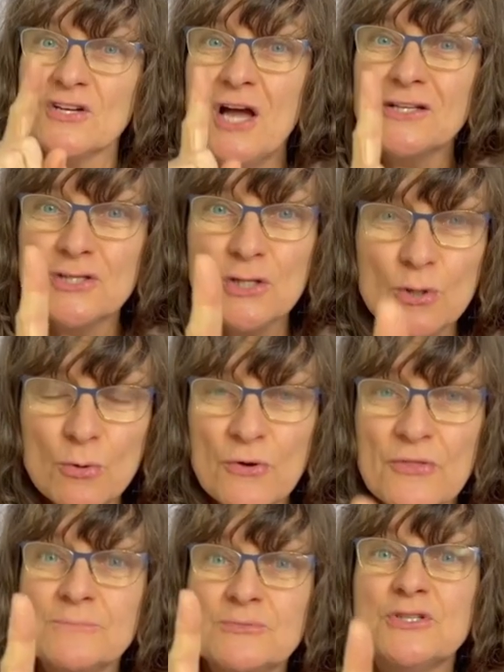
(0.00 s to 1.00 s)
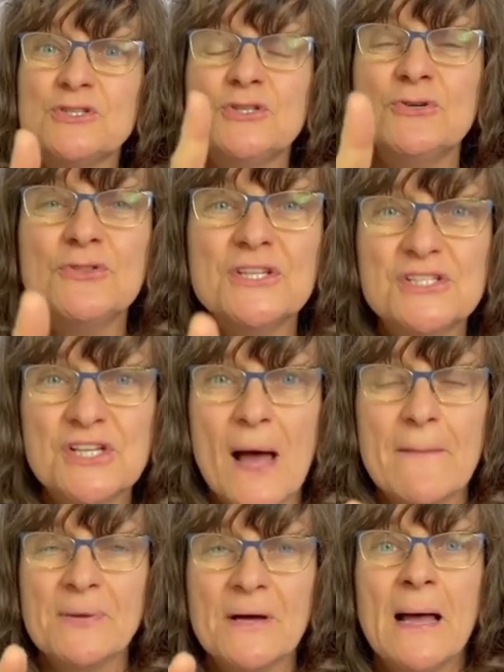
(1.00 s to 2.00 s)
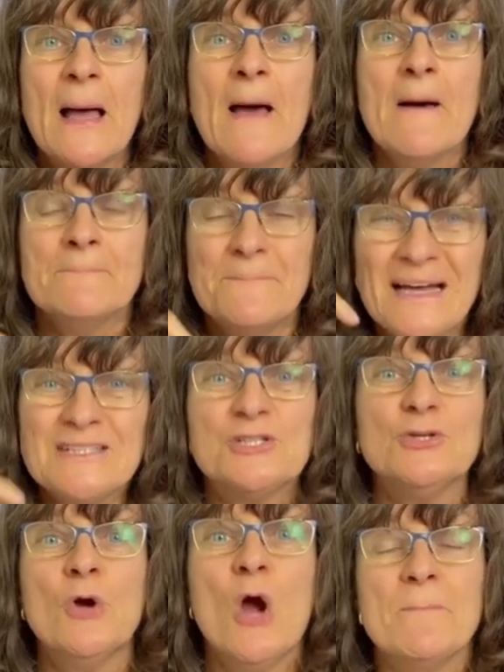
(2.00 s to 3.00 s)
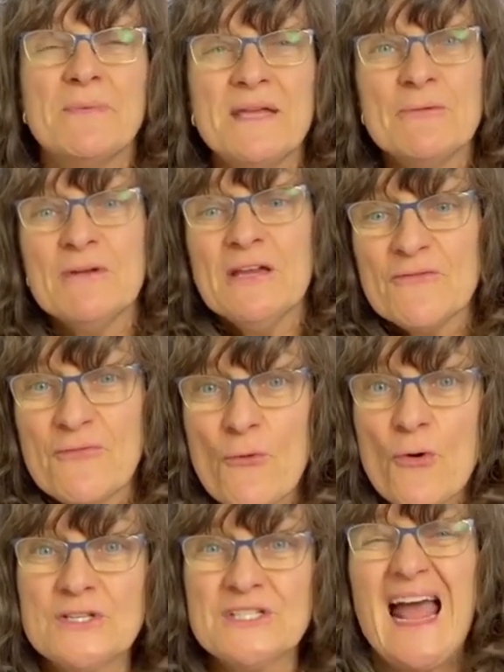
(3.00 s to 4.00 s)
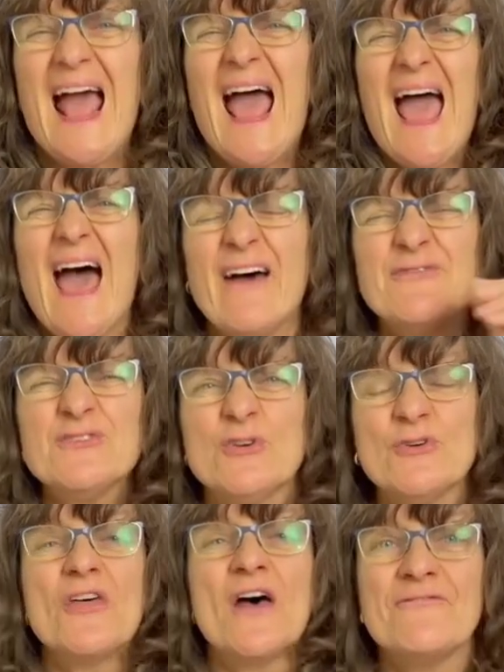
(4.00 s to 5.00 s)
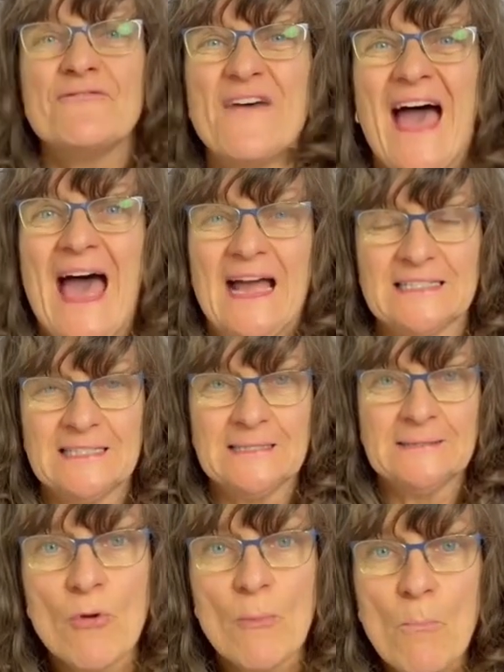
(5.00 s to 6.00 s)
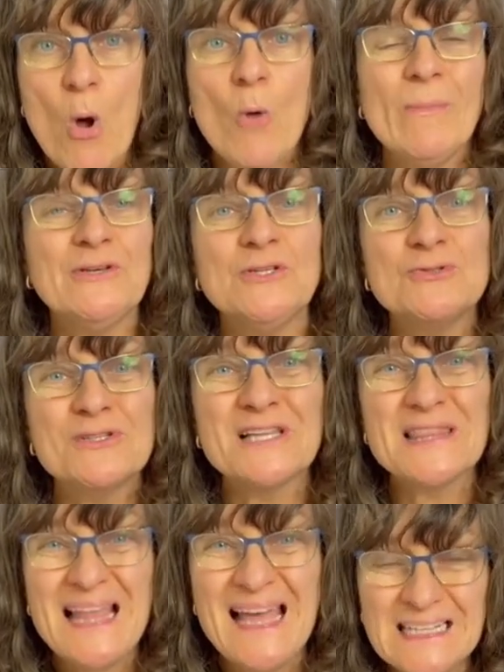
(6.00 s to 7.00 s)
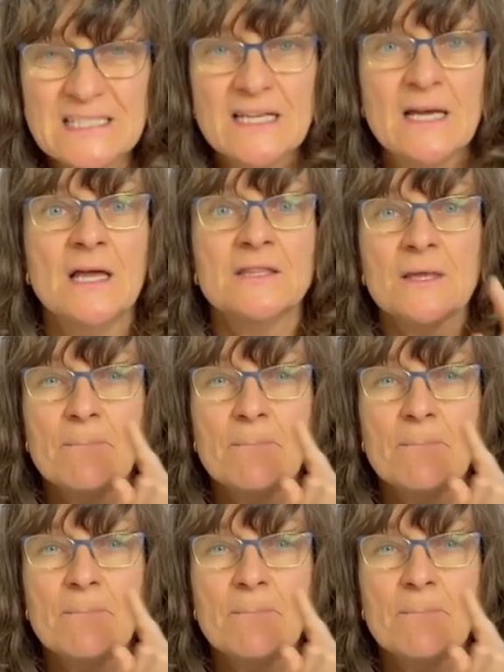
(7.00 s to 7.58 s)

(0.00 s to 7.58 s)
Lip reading: not to lure them to do the jump, but to be reinforced after the fact. The moment you select the